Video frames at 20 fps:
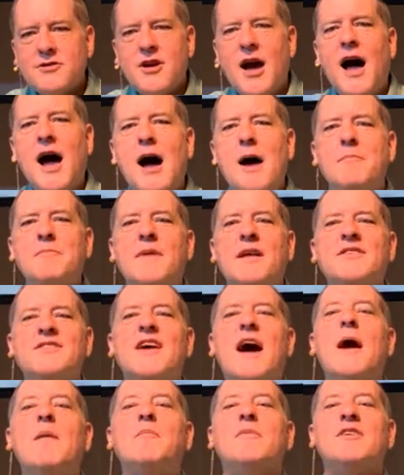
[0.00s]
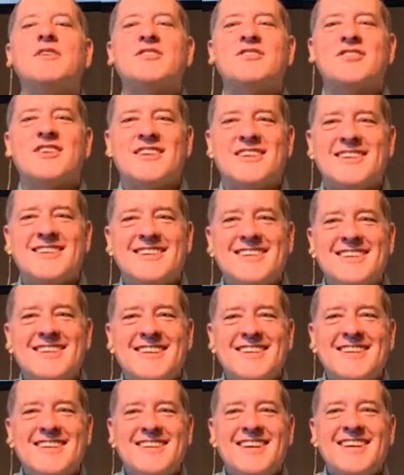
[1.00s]
Tom Tomlinson.
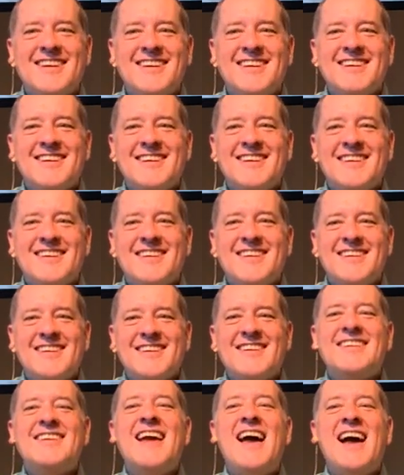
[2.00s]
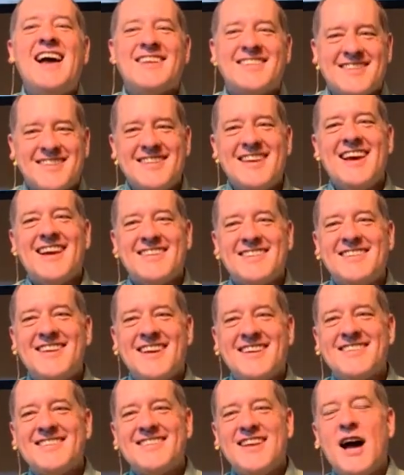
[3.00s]
Oh, you abbreviated? Yes, yes,
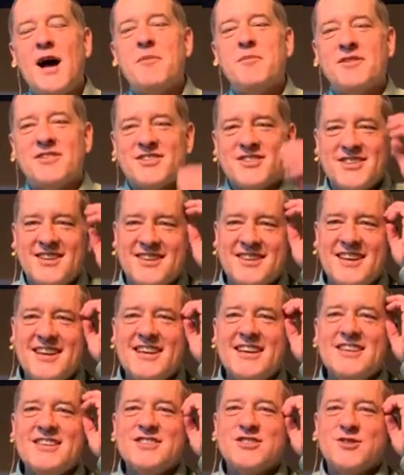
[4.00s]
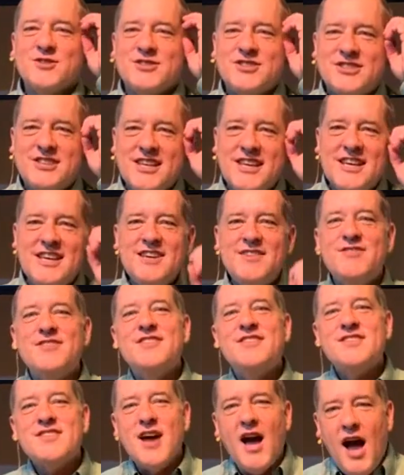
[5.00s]
yes. Tomlinson. So
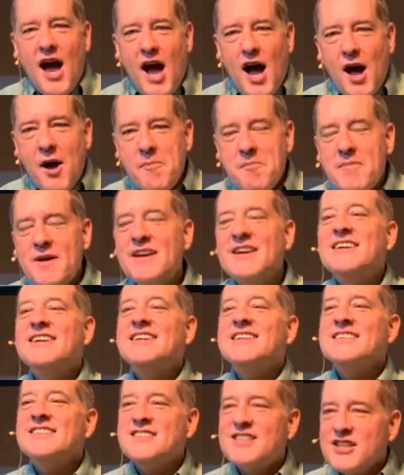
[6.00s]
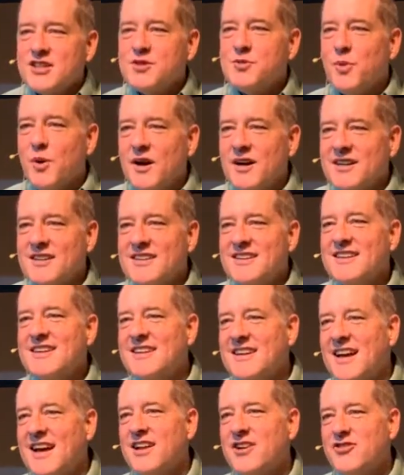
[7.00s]
Steve Tom 61
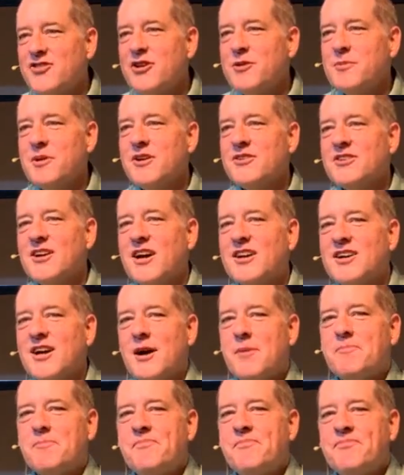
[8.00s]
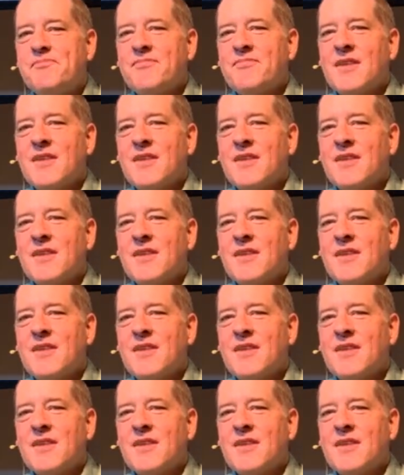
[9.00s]
at gmail.com.